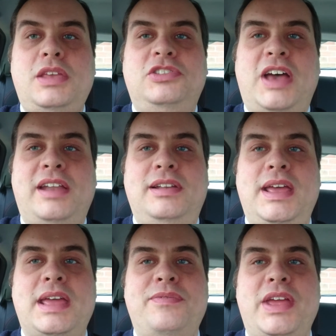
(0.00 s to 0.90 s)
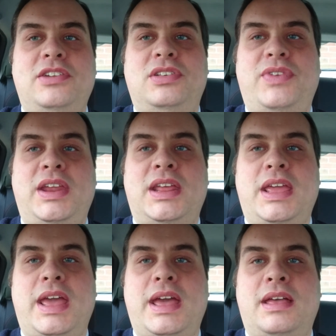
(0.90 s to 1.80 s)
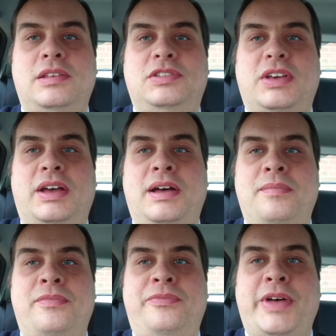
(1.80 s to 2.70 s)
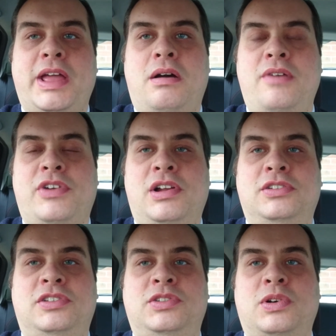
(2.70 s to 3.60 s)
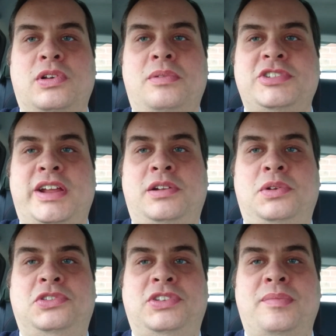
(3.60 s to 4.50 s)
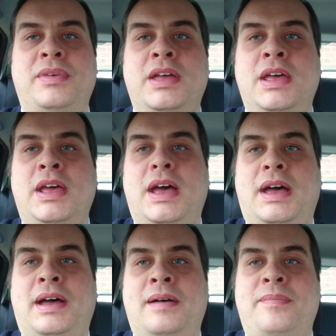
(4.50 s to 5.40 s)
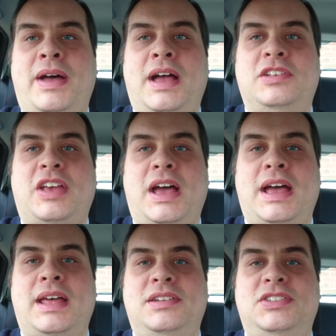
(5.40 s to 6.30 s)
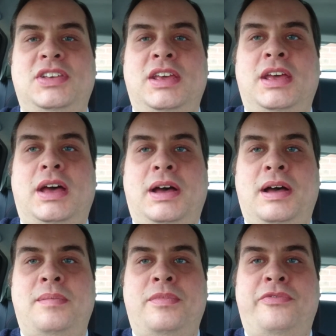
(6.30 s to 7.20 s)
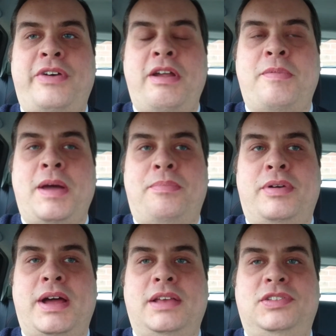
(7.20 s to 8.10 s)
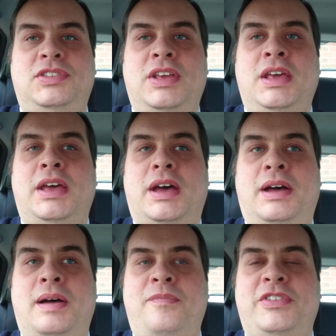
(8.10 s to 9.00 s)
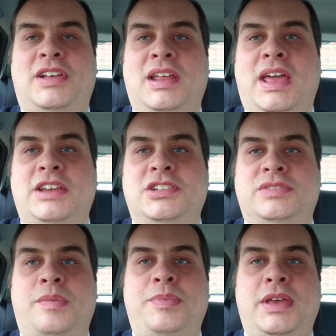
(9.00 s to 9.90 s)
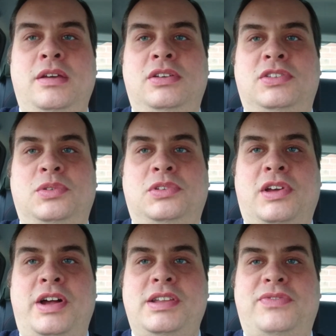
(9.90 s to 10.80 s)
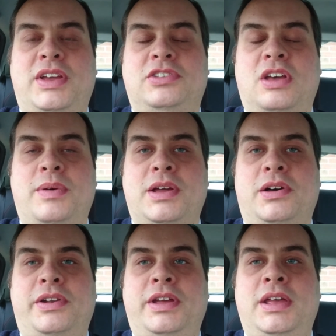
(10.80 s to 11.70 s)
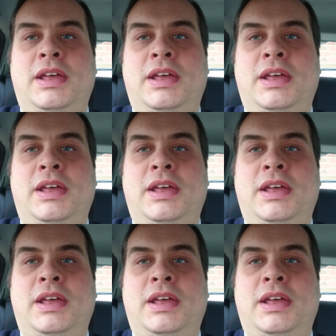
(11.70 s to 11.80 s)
Sadly, in the intervening years, thatguywiththeglasses.com channel awesome has had very bad press. There's allegations of abuse, all kinds of things going on.